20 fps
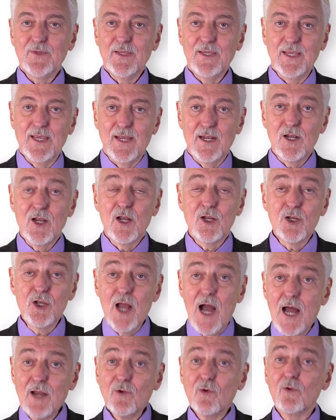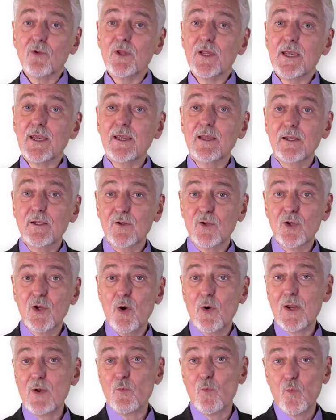in not only
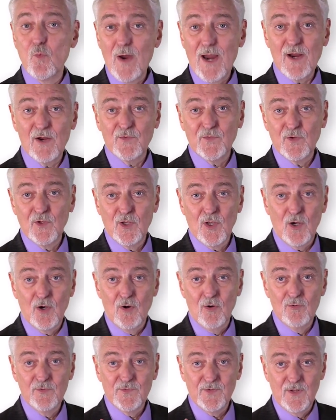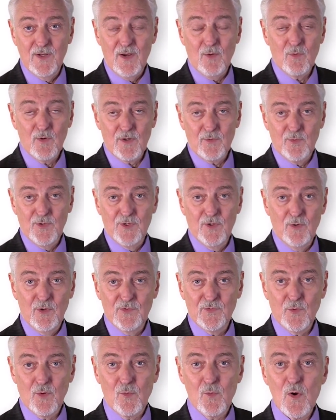knowing where to go to network when you go
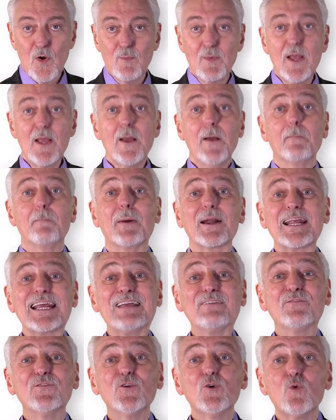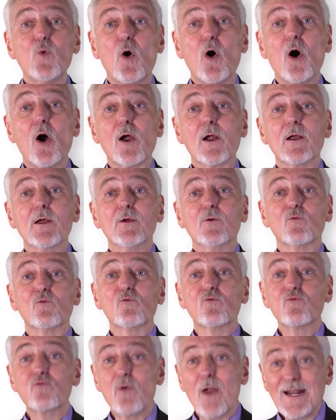into a room, but if you are
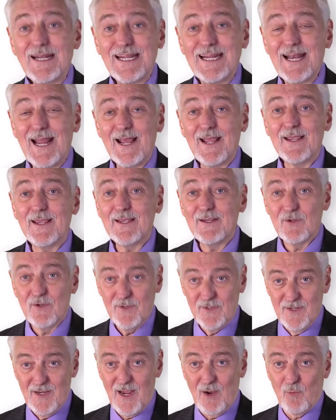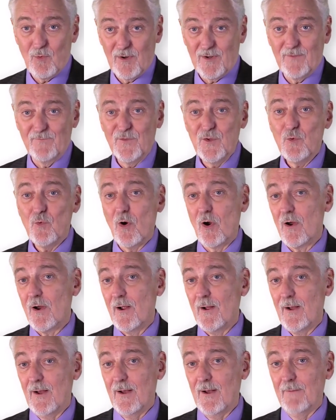running a network, if you are
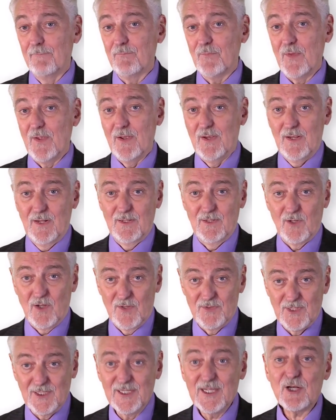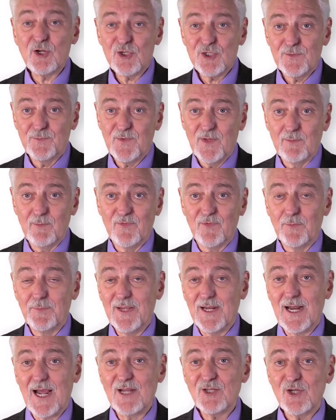on the leadership team of a
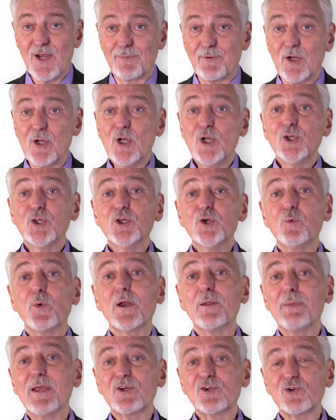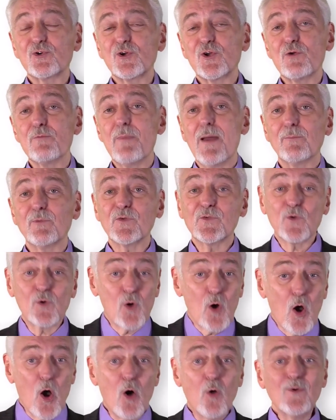BNI chapter, you want to make sure your members
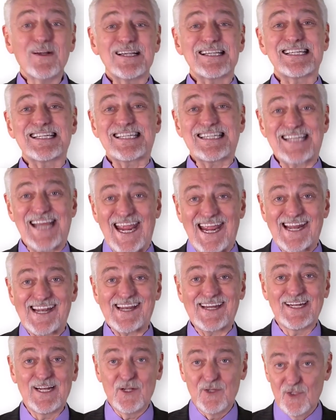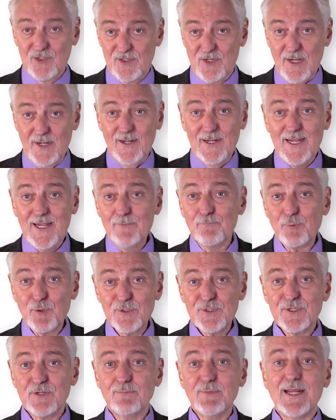are always standing in those
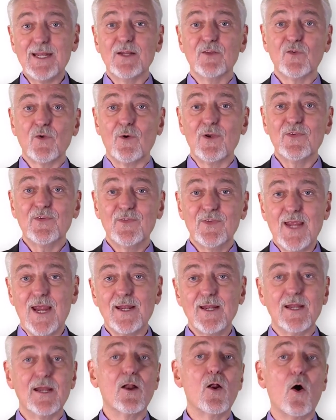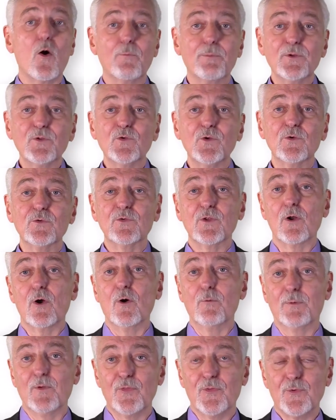in-person meetings, always standing in open twos and
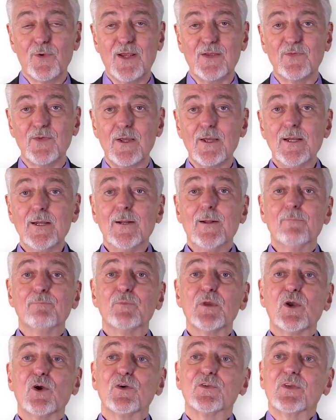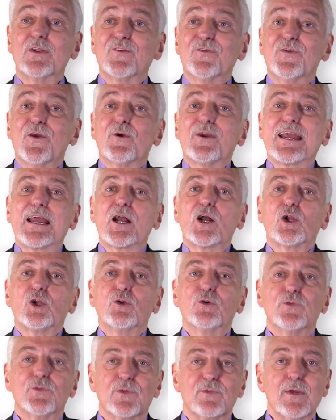open threes, because it's very
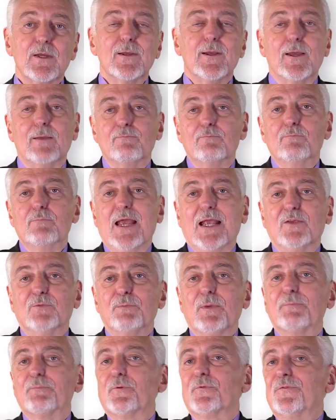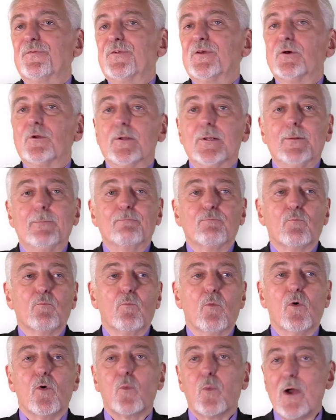inclusive. It makes people feel
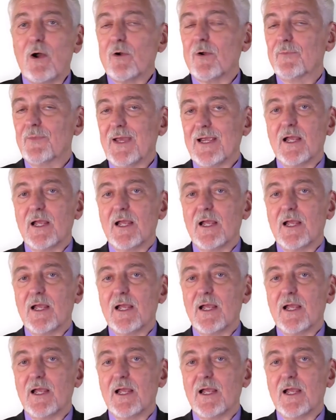more welcome. They